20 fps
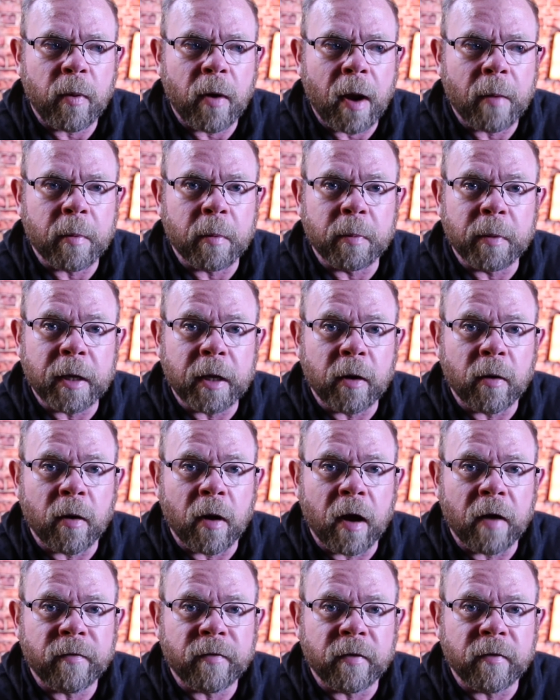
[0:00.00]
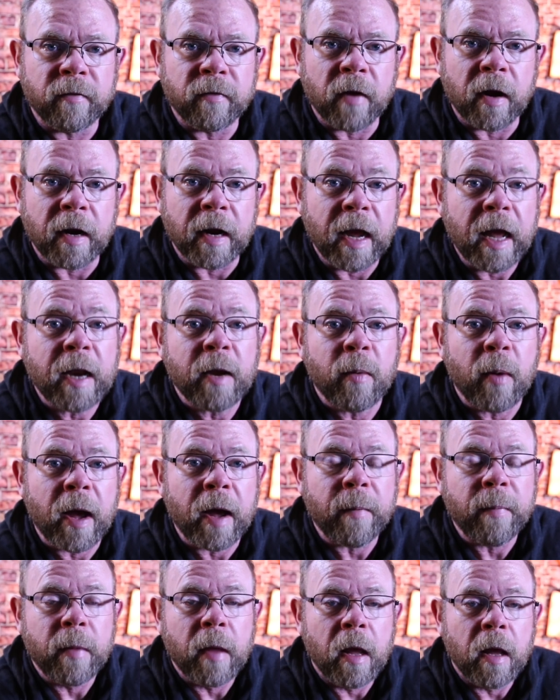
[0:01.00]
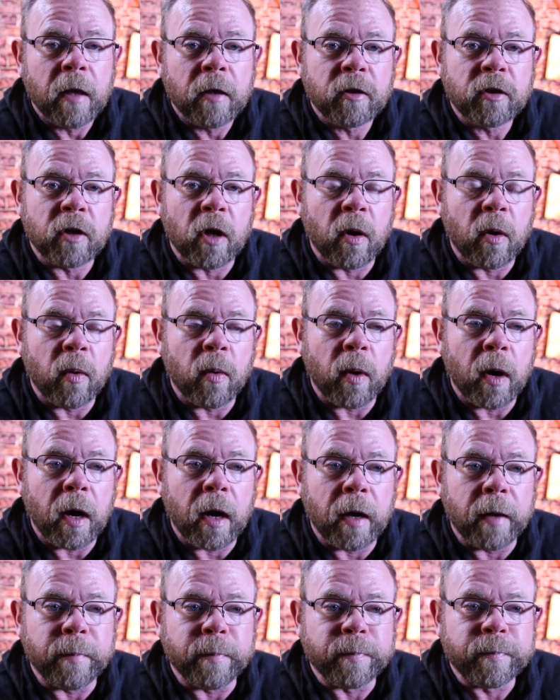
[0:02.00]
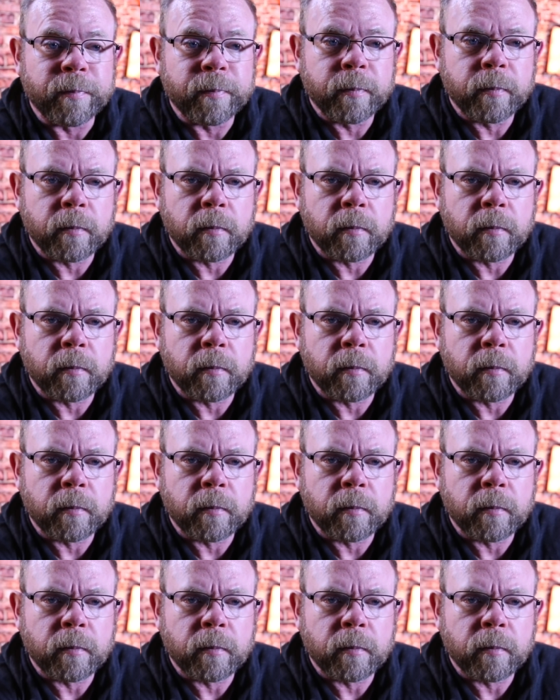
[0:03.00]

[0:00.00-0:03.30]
Probably you're off on Friday anyway, so